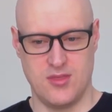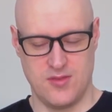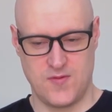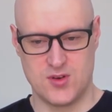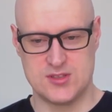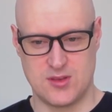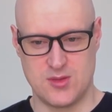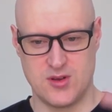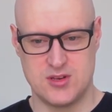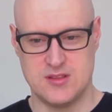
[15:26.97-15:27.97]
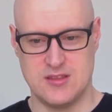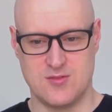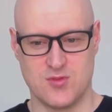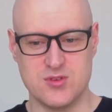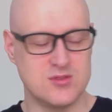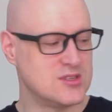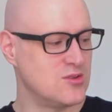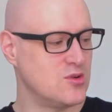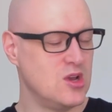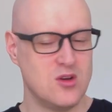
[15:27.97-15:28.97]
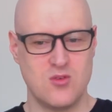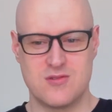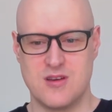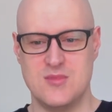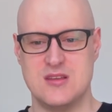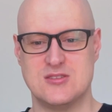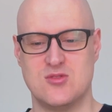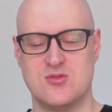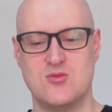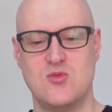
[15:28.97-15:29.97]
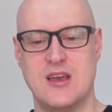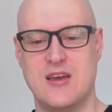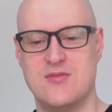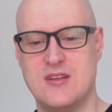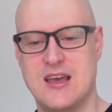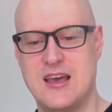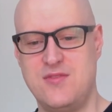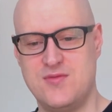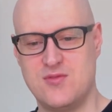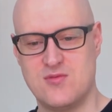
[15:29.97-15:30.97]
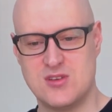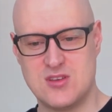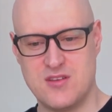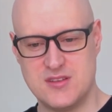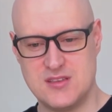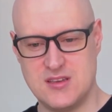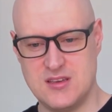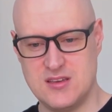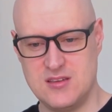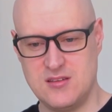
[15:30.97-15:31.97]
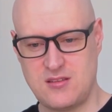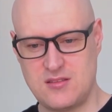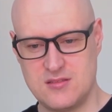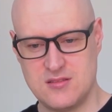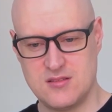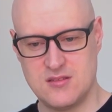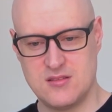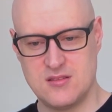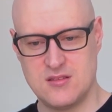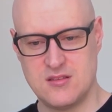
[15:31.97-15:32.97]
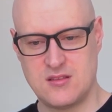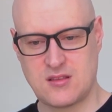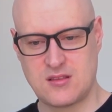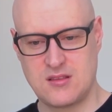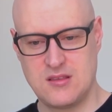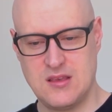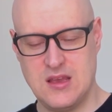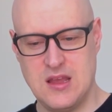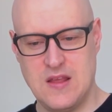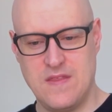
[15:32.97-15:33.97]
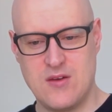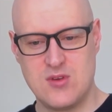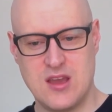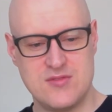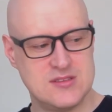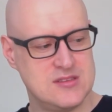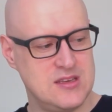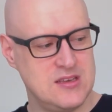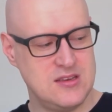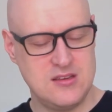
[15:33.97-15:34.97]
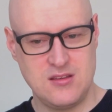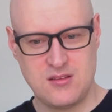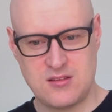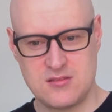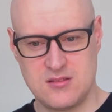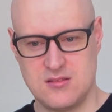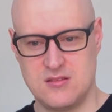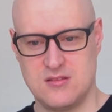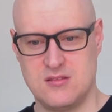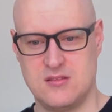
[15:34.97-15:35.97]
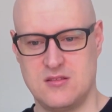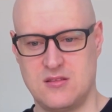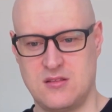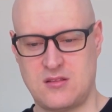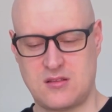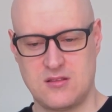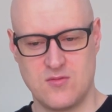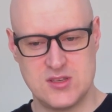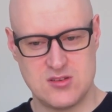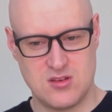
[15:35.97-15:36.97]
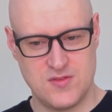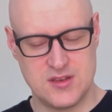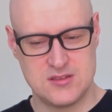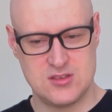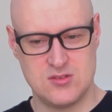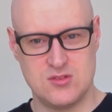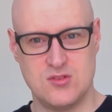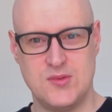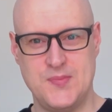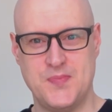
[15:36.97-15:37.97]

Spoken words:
first the third and then the root. So what do I mean? So we have an F resolving to E, then we have a D resolving to